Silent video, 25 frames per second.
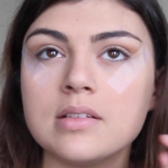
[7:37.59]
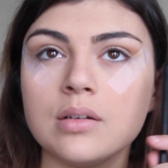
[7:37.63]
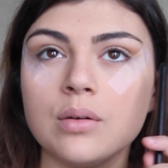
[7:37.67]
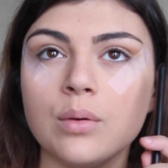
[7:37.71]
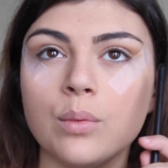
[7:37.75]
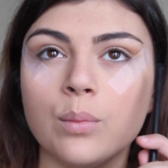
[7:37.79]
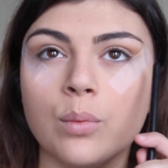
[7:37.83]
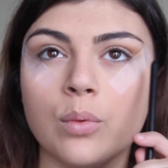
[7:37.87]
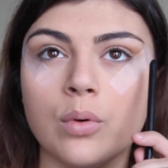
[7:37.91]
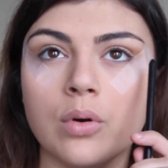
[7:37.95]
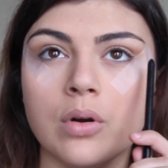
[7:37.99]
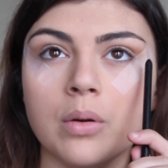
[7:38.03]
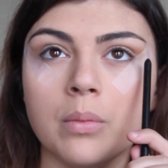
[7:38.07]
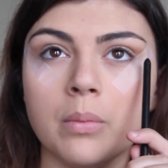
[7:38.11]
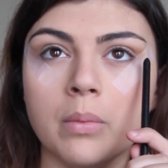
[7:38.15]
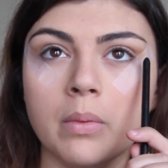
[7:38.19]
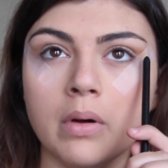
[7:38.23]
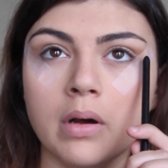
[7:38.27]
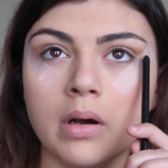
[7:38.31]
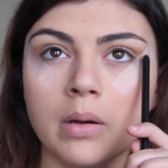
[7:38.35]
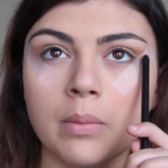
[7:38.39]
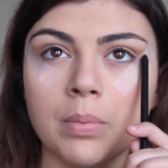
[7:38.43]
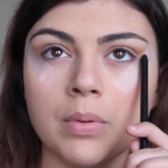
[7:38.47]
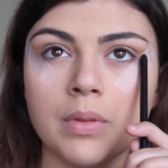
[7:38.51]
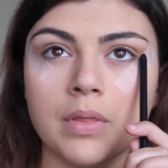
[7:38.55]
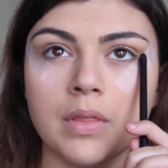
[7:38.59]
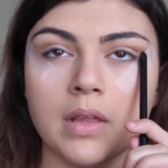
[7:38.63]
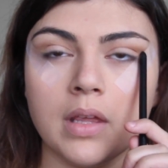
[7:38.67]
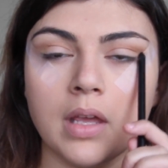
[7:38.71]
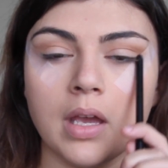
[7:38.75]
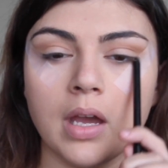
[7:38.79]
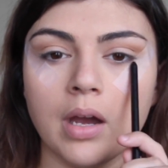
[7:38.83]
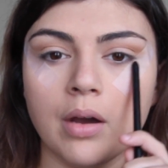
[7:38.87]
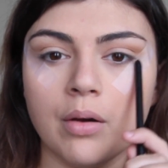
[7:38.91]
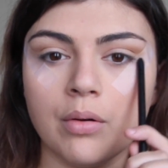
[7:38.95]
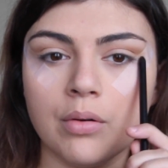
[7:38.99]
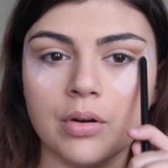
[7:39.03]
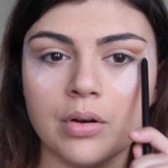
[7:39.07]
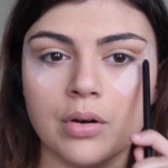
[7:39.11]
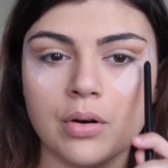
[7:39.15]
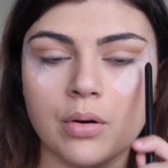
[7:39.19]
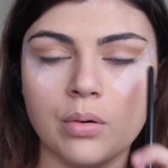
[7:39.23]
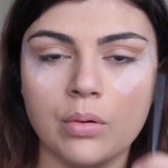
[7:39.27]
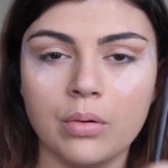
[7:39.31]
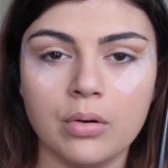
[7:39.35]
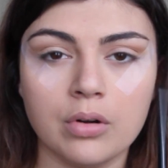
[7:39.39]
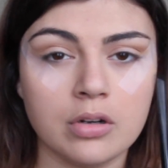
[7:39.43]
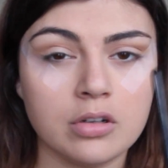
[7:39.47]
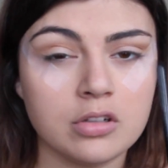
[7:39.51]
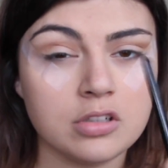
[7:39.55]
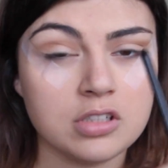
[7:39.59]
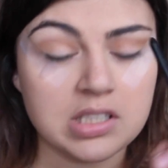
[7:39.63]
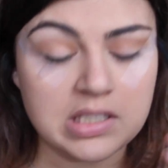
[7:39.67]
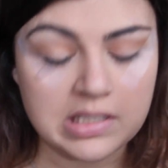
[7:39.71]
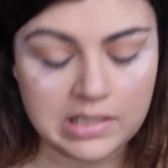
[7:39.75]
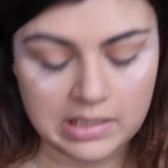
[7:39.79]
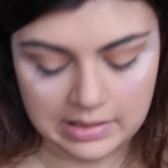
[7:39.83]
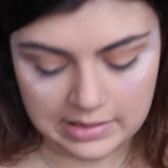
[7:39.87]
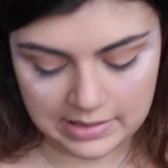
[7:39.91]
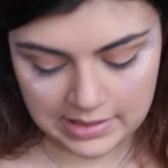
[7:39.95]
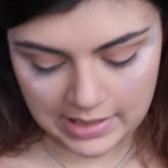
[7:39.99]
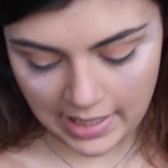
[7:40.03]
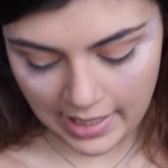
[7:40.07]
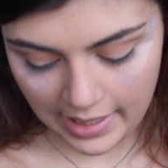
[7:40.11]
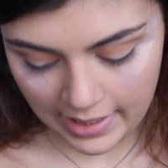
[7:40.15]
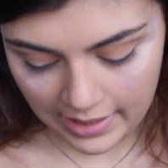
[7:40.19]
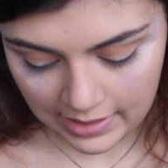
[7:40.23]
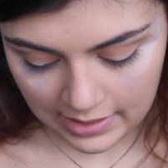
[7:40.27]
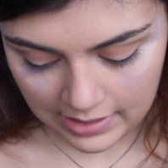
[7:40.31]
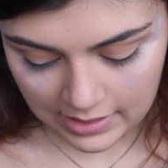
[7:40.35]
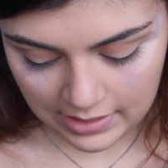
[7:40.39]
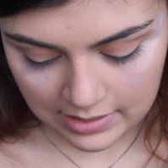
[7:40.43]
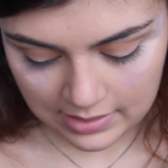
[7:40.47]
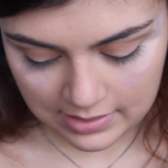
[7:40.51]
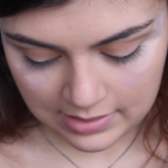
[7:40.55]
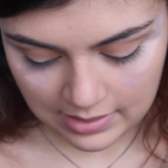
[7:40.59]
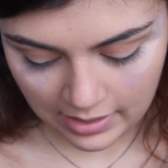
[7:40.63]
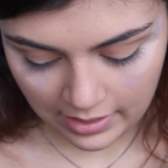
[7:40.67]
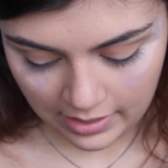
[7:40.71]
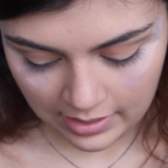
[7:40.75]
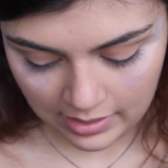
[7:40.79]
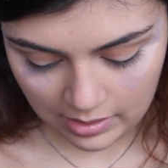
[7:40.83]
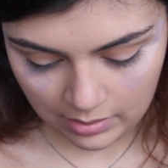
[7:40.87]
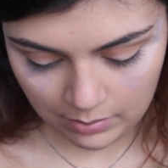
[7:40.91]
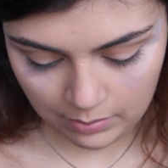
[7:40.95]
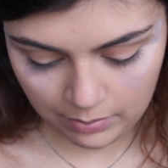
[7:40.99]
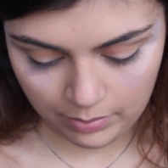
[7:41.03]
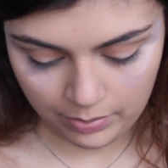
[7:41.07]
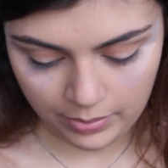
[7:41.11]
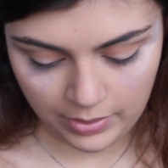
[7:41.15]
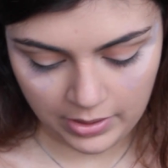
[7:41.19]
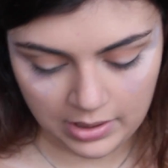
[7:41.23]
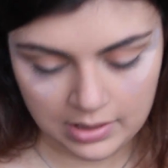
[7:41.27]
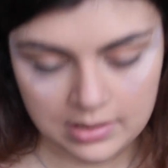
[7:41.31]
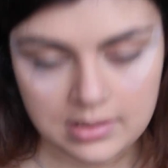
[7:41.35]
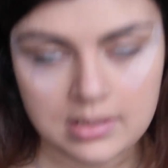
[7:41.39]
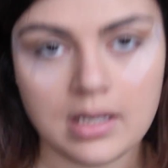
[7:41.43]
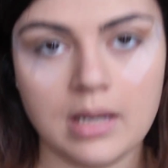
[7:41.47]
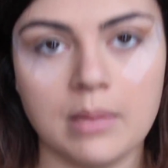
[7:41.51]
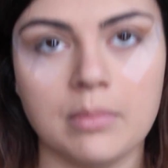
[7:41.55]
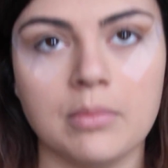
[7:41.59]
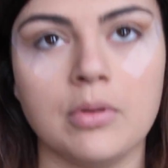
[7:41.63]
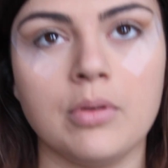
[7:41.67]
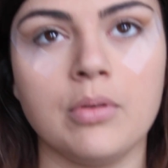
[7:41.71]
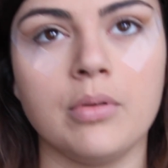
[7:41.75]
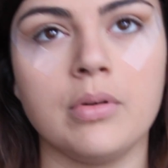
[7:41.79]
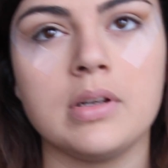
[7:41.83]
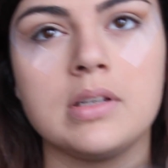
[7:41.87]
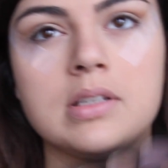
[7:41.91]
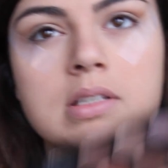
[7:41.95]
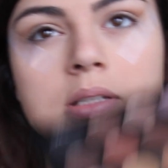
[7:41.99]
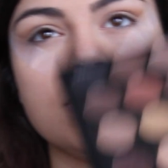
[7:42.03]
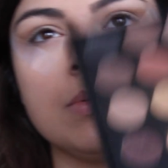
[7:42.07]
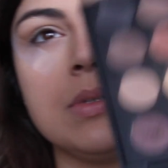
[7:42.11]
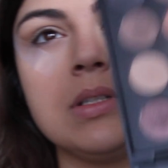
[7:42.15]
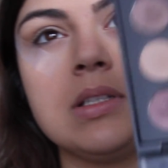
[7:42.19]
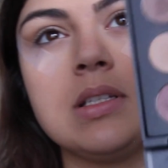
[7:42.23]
to warm up the outer corner just a tiny, tiny bit, I'm going to be